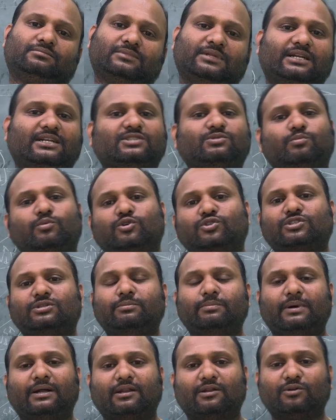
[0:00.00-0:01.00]
That is most
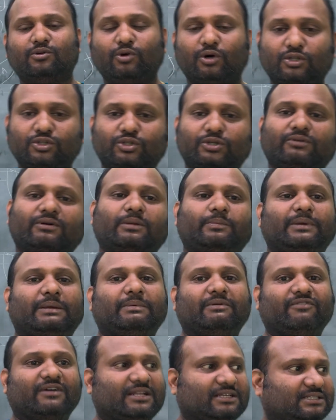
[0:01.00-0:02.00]
important. Go through your
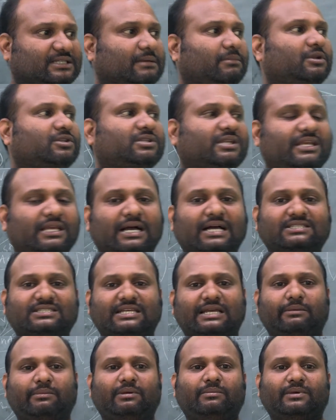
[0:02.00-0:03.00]
paper. For example, 3
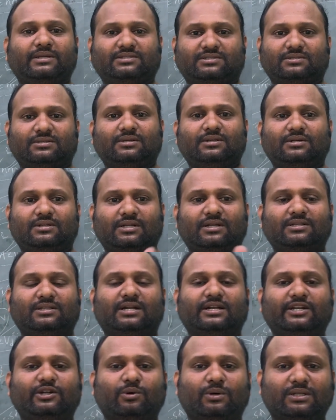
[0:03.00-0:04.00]
hours time means
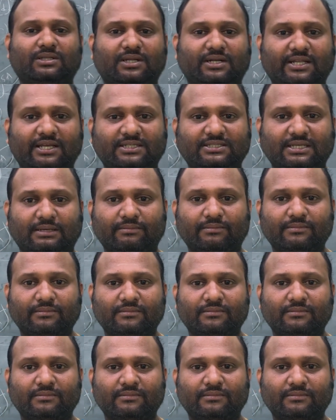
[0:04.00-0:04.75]
10:30 to 1:30 exam.